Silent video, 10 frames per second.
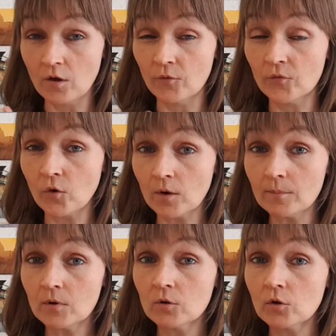form,
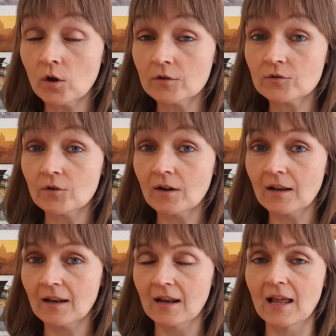contour,
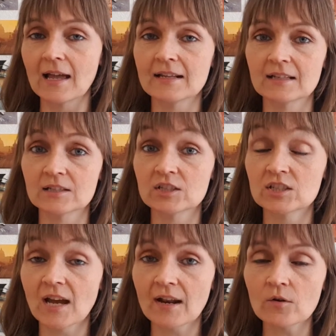light and
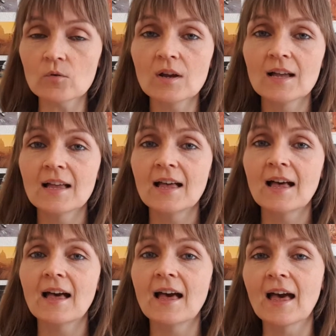shadow,
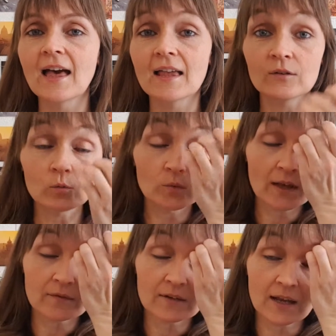and we
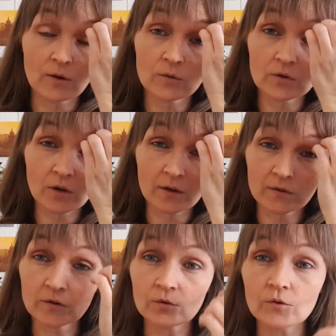have now
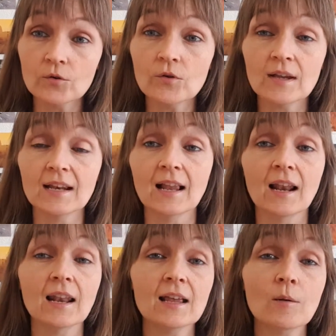gone through in
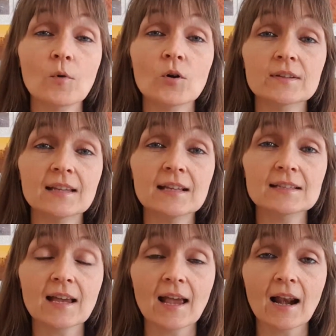a little more
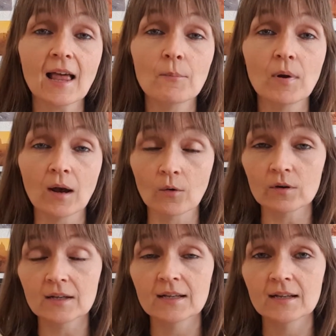detail about
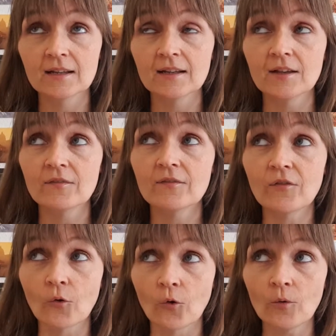
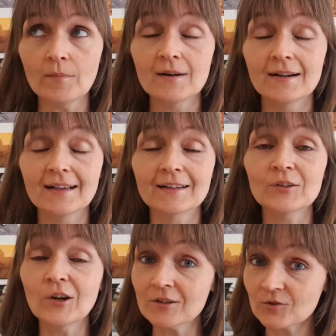form and
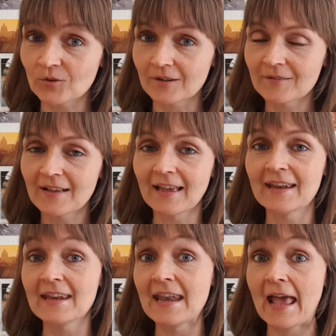contour,
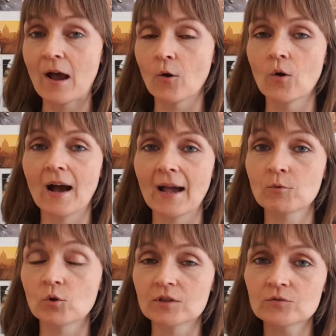and now
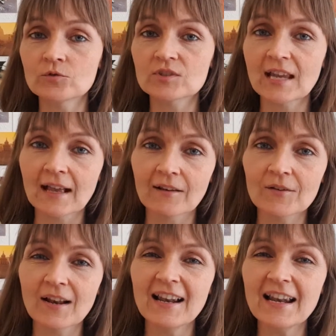I'm going to tell
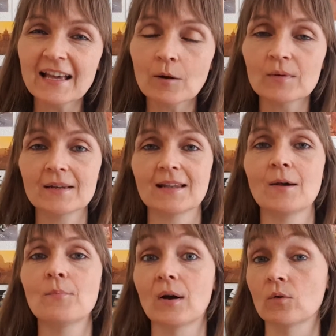you a little bit
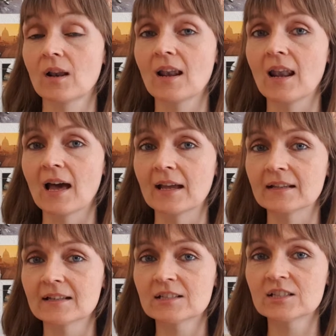about
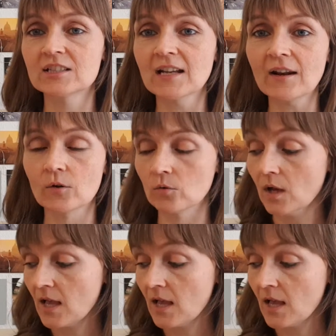light and shadow.